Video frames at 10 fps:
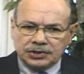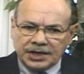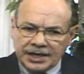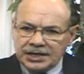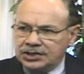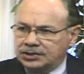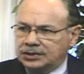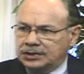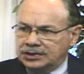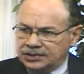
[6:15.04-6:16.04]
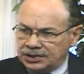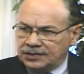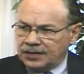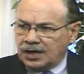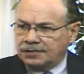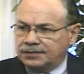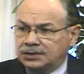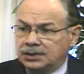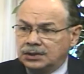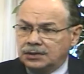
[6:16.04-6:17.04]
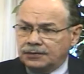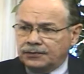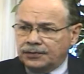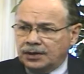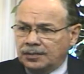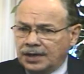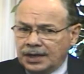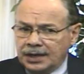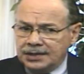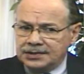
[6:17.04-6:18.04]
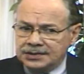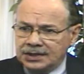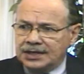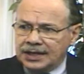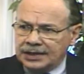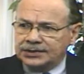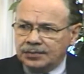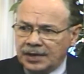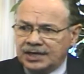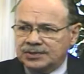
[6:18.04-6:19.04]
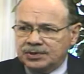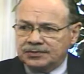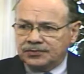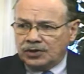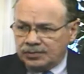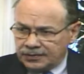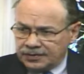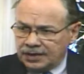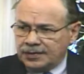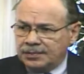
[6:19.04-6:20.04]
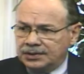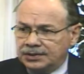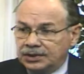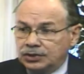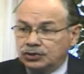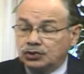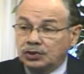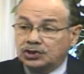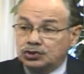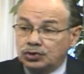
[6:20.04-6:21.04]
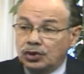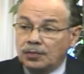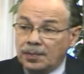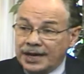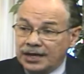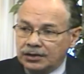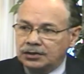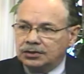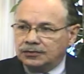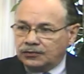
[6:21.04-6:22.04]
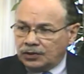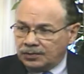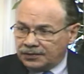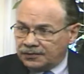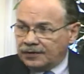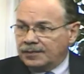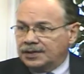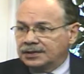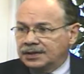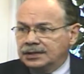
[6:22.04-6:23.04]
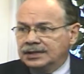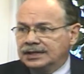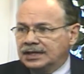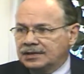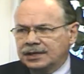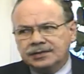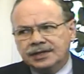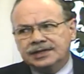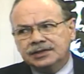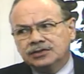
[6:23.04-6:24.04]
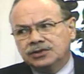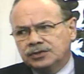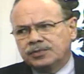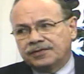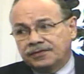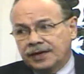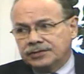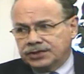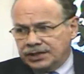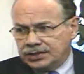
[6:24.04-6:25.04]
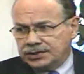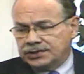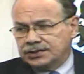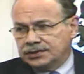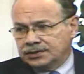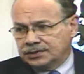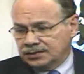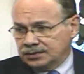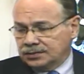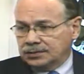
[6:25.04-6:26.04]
changed in the city of Hartford from a city council management form of government to a strong mayor form of government. And that, that, that, that, those were profound changes. Didn't that,